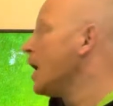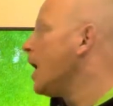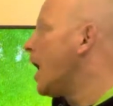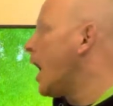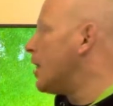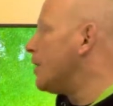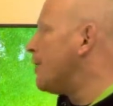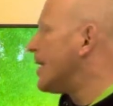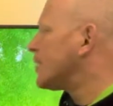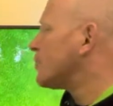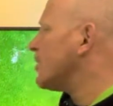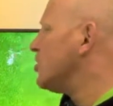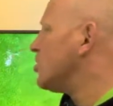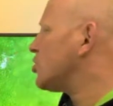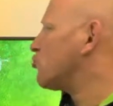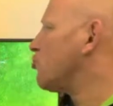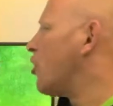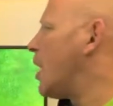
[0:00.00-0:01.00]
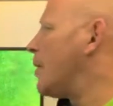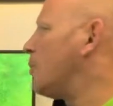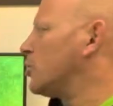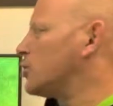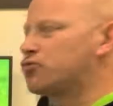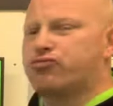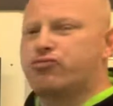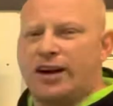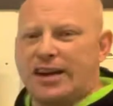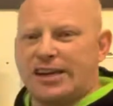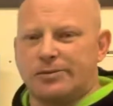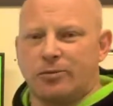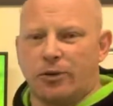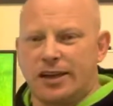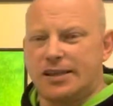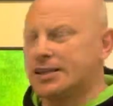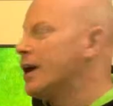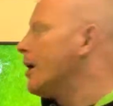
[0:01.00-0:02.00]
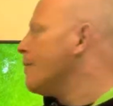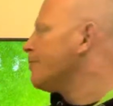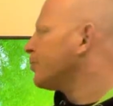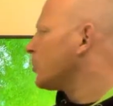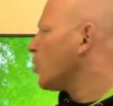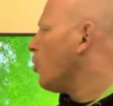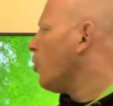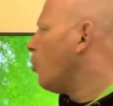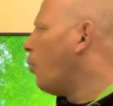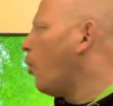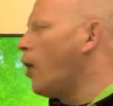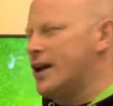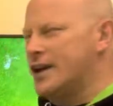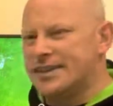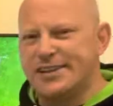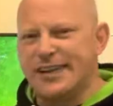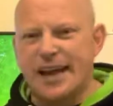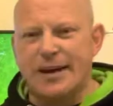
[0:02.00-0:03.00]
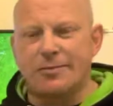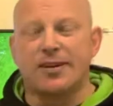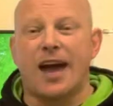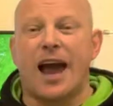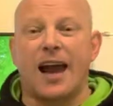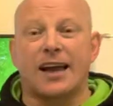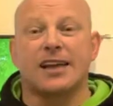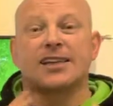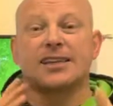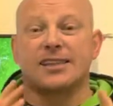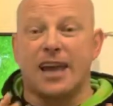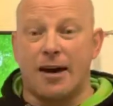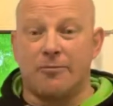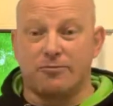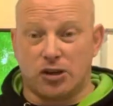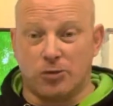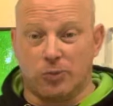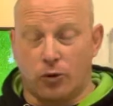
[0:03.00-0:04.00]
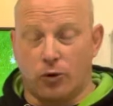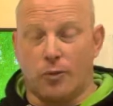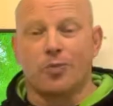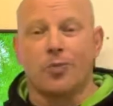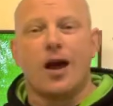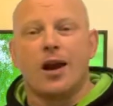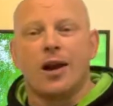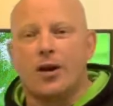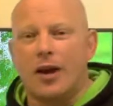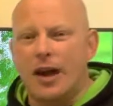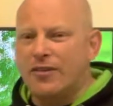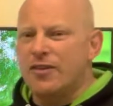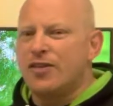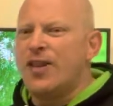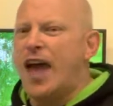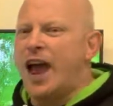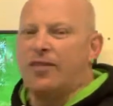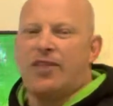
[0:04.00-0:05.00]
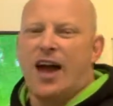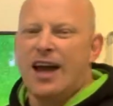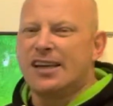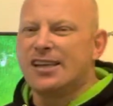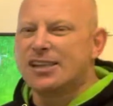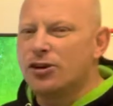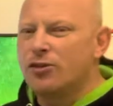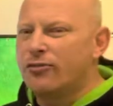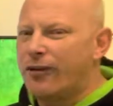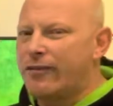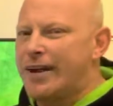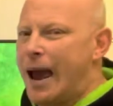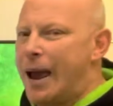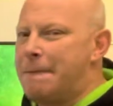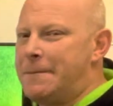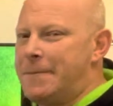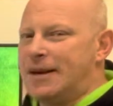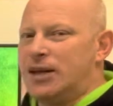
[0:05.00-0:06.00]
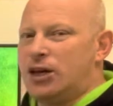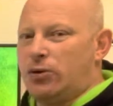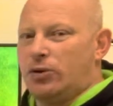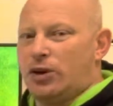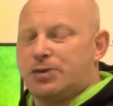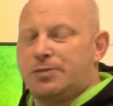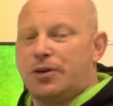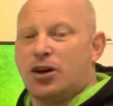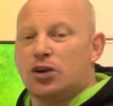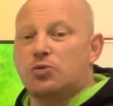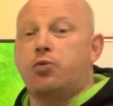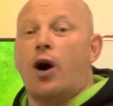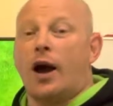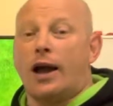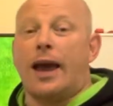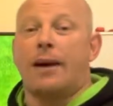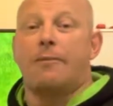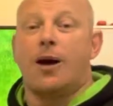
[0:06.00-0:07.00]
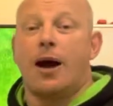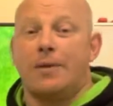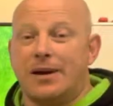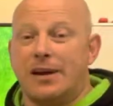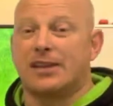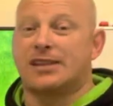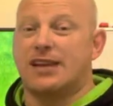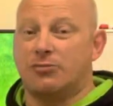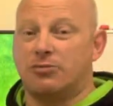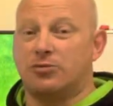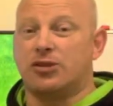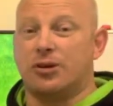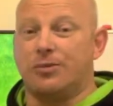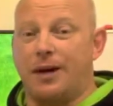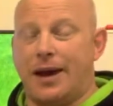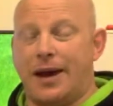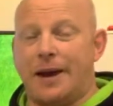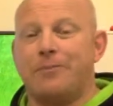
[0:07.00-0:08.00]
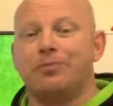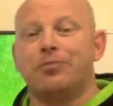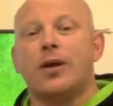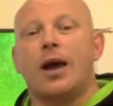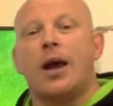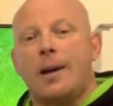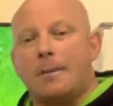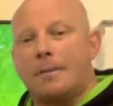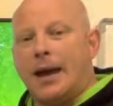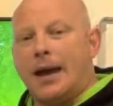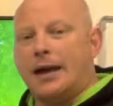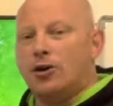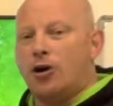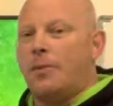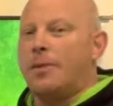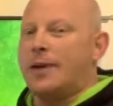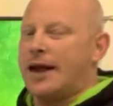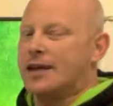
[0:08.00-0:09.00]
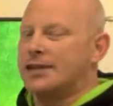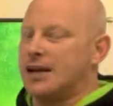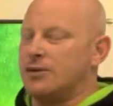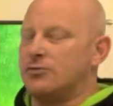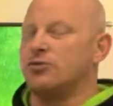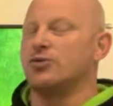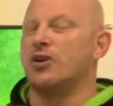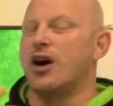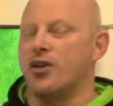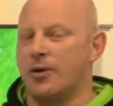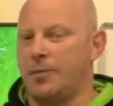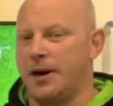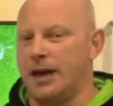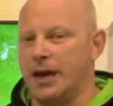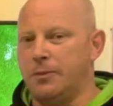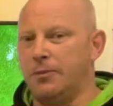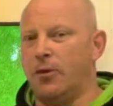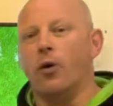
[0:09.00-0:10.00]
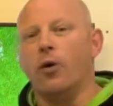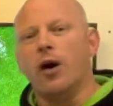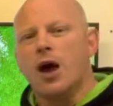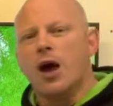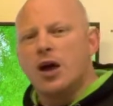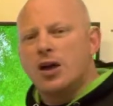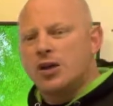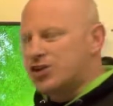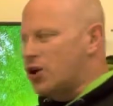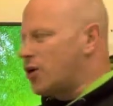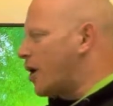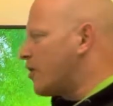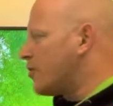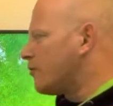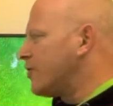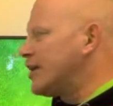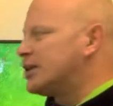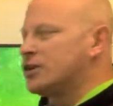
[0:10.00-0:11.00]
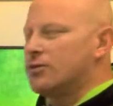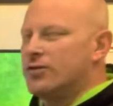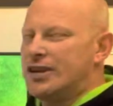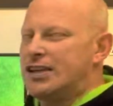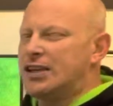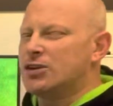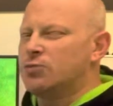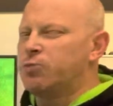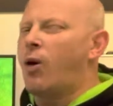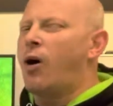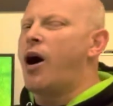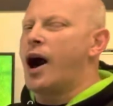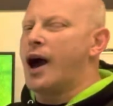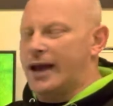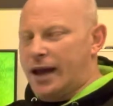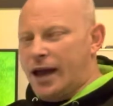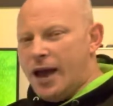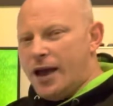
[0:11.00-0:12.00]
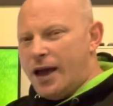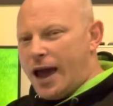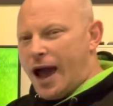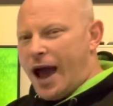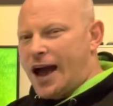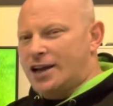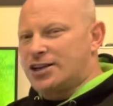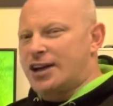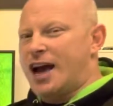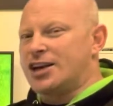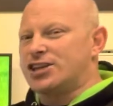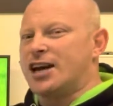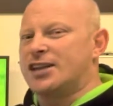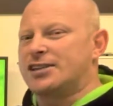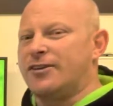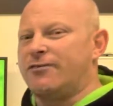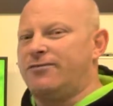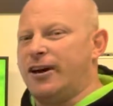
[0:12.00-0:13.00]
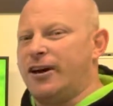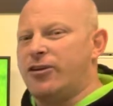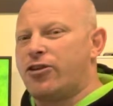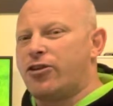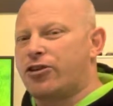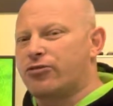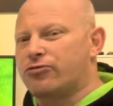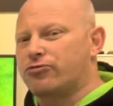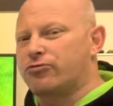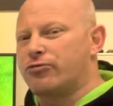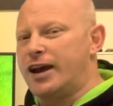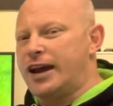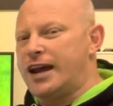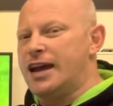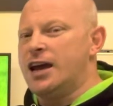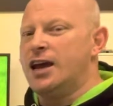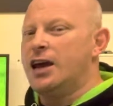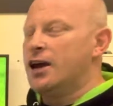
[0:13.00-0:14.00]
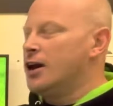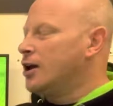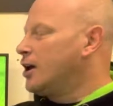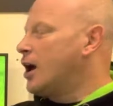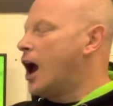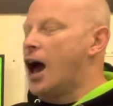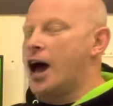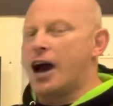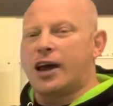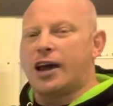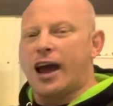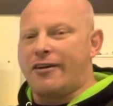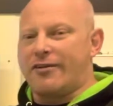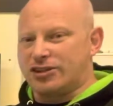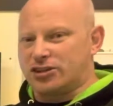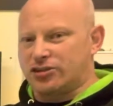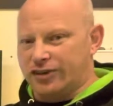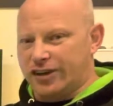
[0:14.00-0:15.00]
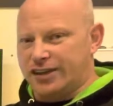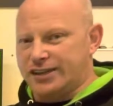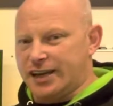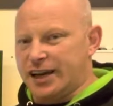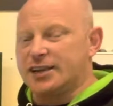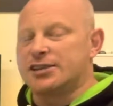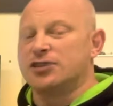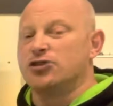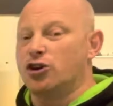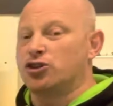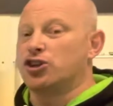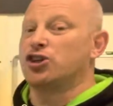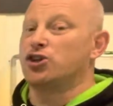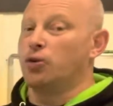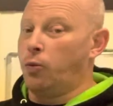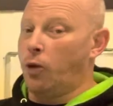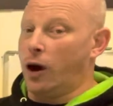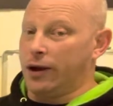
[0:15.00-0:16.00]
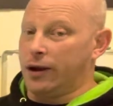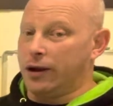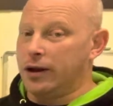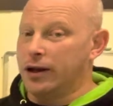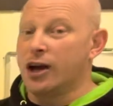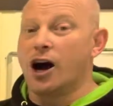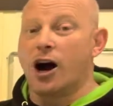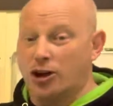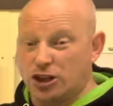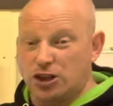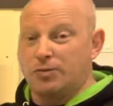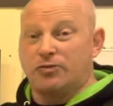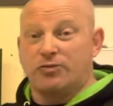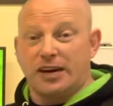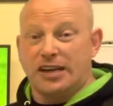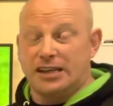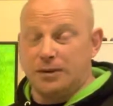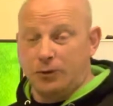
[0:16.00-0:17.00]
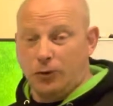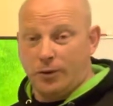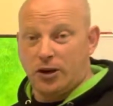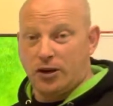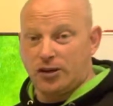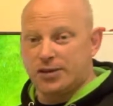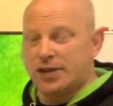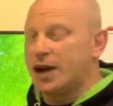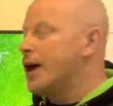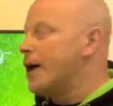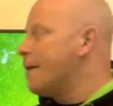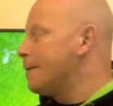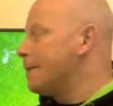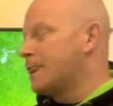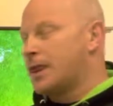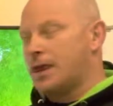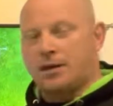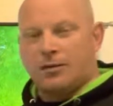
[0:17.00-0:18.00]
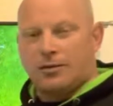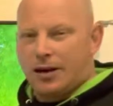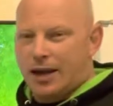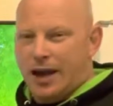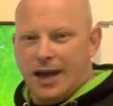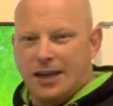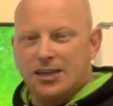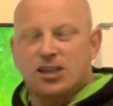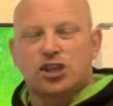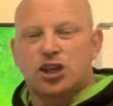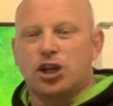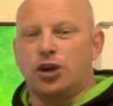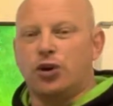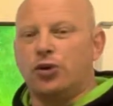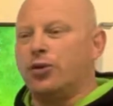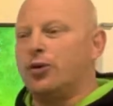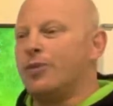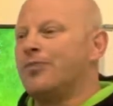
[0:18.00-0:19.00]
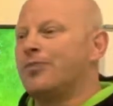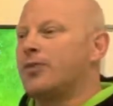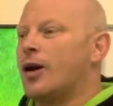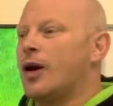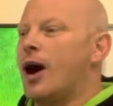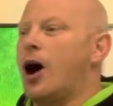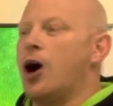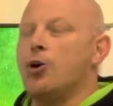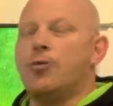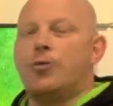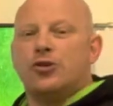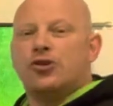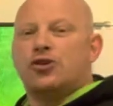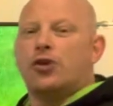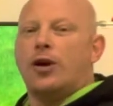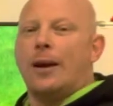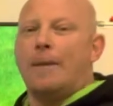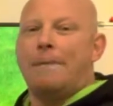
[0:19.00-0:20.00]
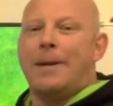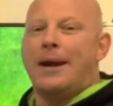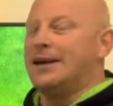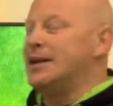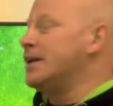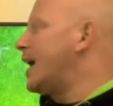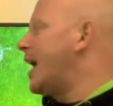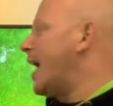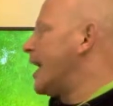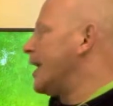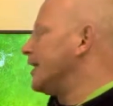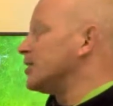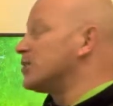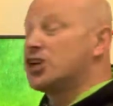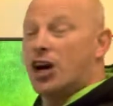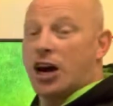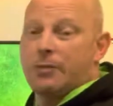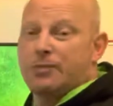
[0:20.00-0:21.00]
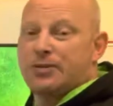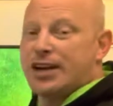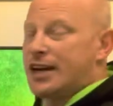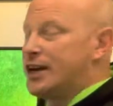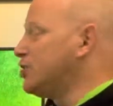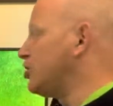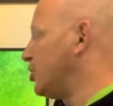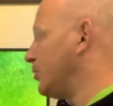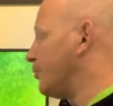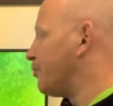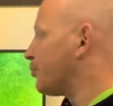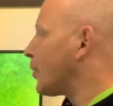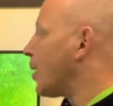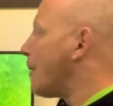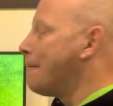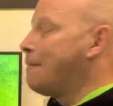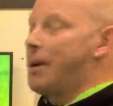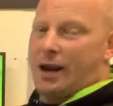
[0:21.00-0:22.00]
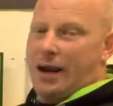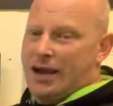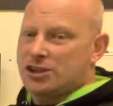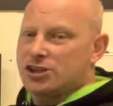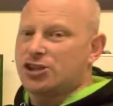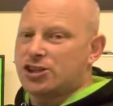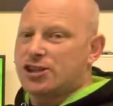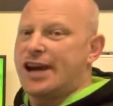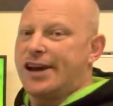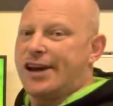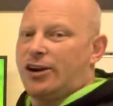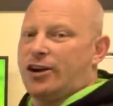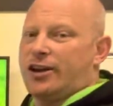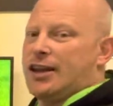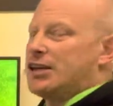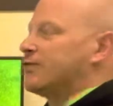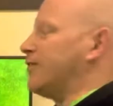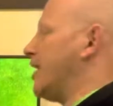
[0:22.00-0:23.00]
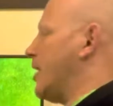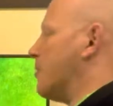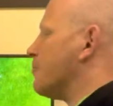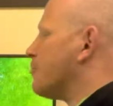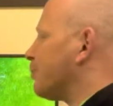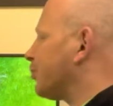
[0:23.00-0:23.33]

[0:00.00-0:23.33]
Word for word: And the best way to describe what's reasonable is what is deemed acceptable. Now, even then, that is still very ambiguous because what, again, might be accepted to me may not be acceptable for other people. So, and the reason, this is why it actually has to fit three uh, characteristics, not just the one. It can't be reasonable because it's too open to opinion and interpretation. But let's just take a look at this for now.